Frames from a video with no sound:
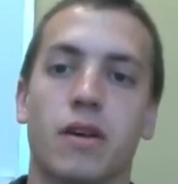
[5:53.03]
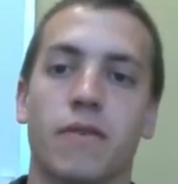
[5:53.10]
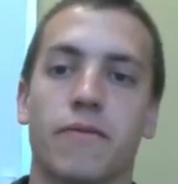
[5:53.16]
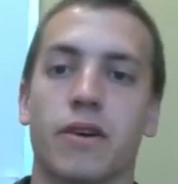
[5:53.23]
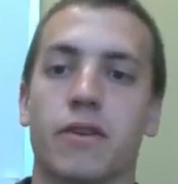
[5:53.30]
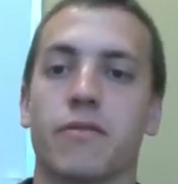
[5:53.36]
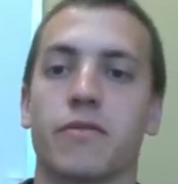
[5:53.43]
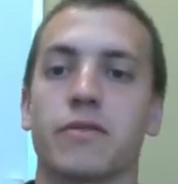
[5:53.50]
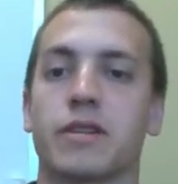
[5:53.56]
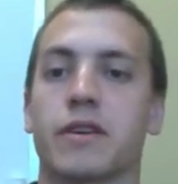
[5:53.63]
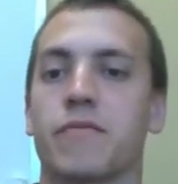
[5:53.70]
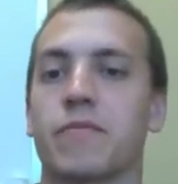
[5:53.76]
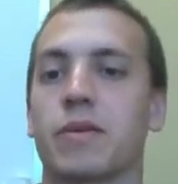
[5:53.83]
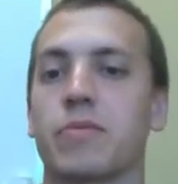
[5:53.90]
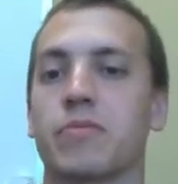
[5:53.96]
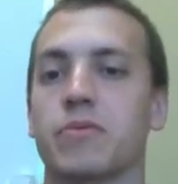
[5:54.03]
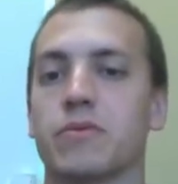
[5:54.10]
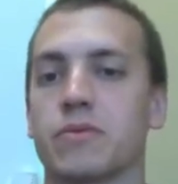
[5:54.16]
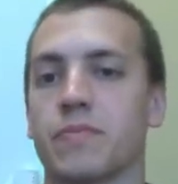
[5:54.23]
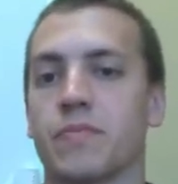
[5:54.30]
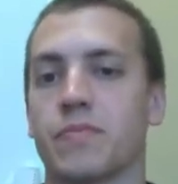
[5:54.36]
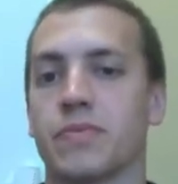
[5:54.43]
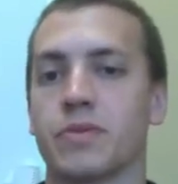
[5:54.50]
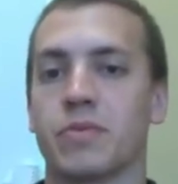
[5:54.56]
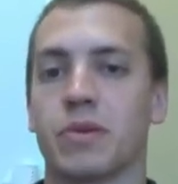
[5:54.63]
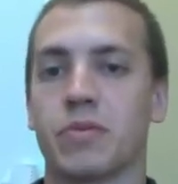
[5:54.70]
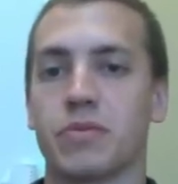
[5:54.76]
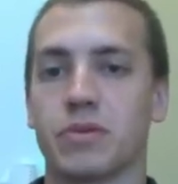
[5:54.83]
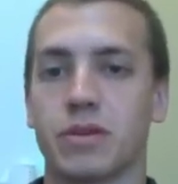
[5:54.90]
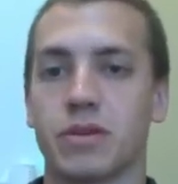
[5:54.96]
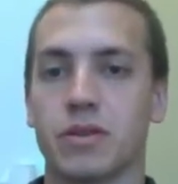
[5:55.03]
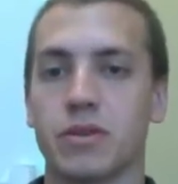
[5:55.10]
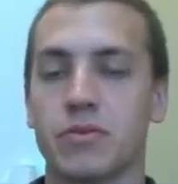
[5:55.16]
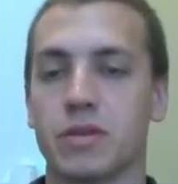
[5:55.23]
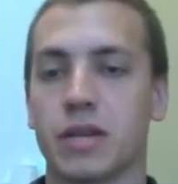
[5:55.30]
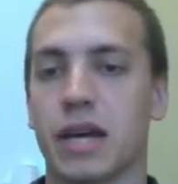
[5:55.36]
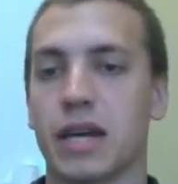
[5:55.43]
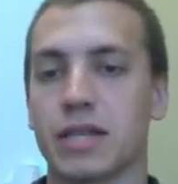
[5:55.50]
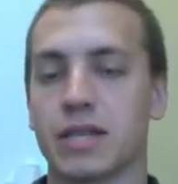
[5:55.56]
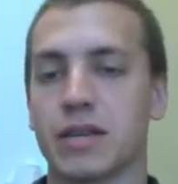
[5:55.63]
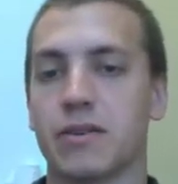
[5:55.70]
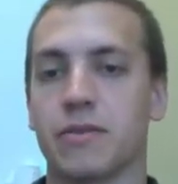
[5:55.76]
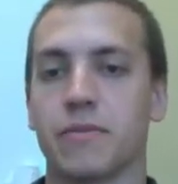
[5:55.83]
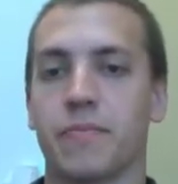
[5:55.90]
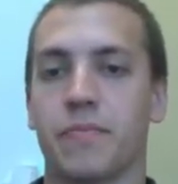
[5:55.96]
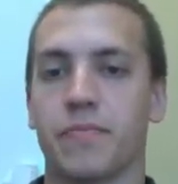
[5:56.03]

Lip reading: vital for deaf people to be able to use ASL.